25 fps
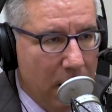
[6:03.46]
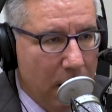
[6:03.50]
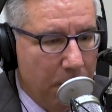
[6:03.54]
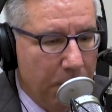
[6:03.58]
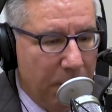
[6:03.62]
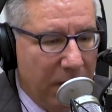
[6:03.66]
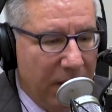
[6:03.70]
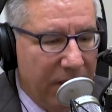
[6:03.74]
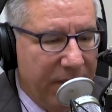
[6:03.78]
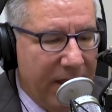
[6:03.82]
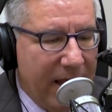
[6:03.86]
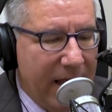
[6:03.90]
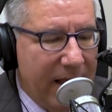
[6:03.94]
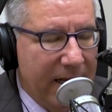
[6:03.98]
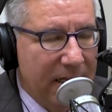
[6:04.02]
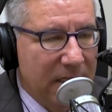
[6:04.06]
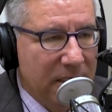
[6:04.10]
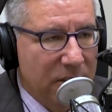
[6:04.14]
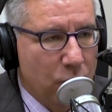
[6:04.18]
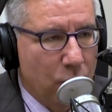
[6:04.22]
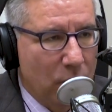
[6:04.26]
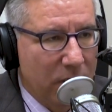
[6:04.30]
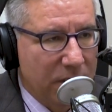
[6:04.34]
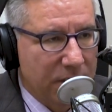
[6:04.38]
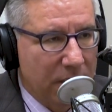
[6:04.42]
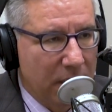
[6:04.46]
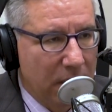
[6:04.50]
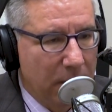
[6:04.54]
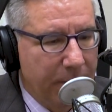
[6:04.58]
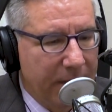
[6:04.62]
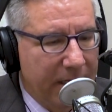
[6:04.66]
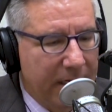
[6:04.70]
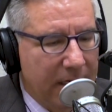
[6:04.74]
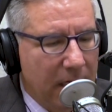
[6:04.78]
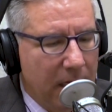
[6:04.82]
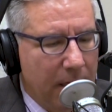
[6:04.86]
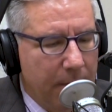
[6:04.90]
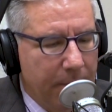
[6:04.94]
but that is what's going to
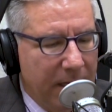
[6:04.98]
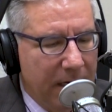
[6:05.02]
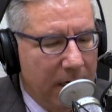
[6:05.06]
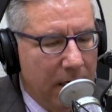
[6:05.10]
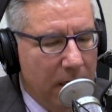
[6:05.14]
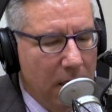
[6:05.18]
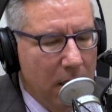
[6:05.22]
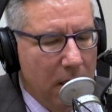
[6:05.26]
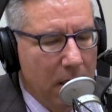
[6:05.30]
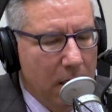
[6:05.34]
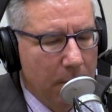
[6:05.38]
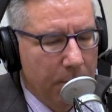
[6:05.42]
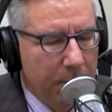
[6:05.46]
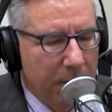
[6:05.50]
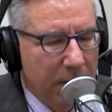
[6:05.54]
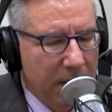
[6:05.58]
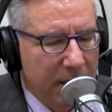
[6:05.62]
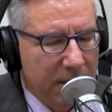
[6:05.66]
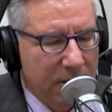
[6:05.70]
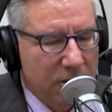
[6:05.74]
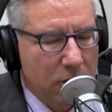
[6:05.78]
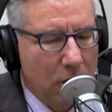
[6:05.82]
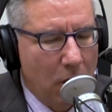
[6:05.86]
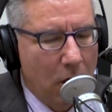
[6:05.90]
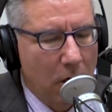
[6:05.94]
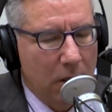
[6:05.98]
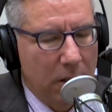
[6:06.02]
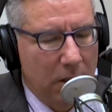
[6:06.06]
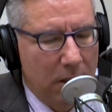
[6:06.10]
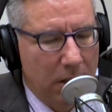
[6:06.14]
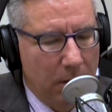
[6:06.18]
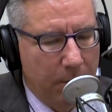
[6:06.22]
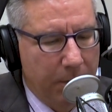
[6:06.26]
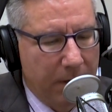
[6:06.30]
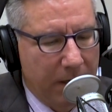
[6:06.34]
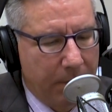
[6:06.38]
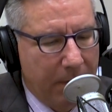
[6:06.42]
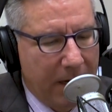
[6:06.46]
be coming. But let's talk a
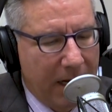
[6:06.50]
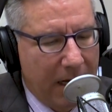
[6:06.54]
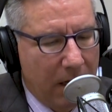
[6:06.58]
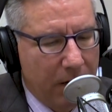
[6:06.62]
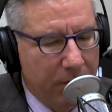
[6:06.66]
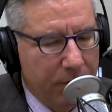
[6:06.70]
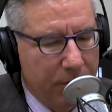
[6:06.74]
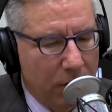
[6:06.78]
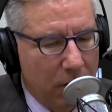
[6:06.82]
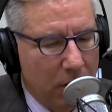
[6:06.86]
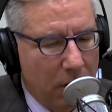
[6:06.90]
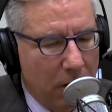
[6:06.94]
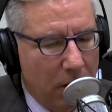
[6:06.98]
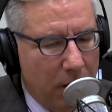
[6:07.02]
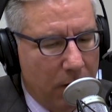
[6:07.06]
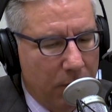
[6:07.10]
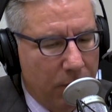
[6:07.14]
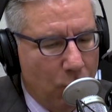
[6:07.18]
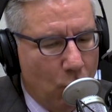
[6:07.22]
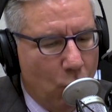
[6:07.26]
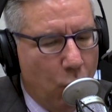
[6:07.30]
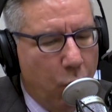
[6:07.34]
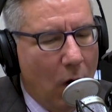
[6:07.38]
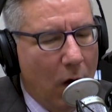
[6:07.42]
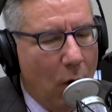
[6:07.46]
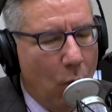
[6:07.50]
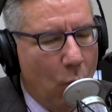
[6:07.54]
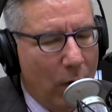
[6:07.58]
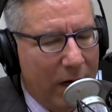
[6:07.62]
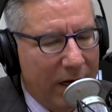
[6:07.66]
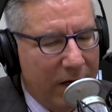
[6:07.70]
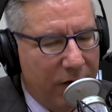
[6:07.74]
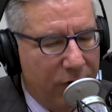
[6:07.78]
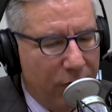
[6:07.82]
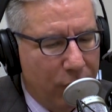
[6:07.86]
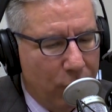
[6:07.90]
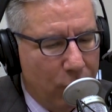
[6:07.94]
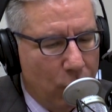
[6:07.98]
little bit about what
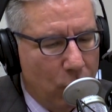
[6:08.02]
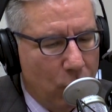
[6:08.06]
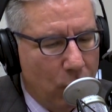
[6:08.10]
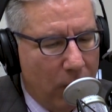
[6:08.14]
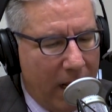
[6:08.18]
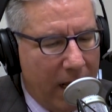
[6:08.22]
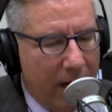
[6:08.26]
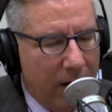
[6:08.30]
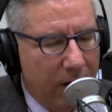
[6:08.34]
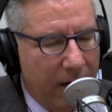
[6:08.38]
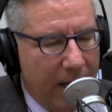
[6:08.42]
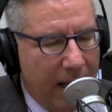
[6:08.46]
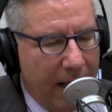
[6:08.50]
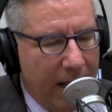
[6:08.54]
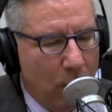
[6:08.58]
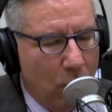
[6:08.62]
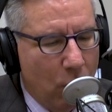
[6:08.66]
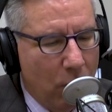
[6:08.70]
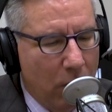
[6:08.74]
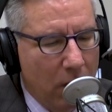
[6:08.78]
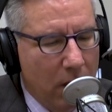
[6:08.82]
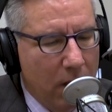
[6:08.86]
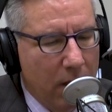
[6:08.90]
we do. And